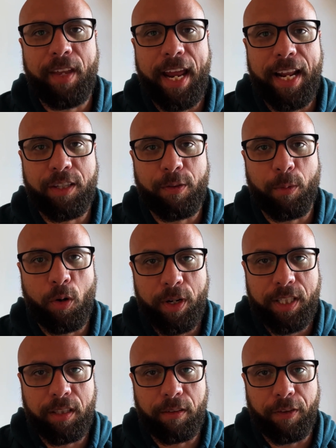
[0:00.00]
and it's from
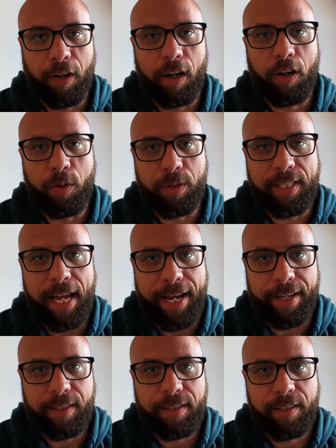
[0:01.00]
Christopher, who
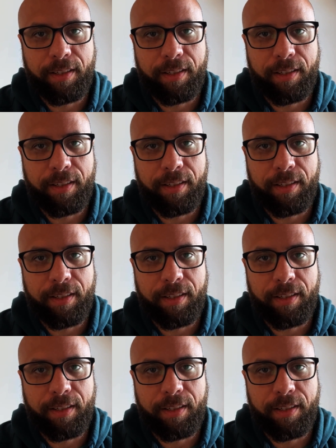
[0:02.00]
says,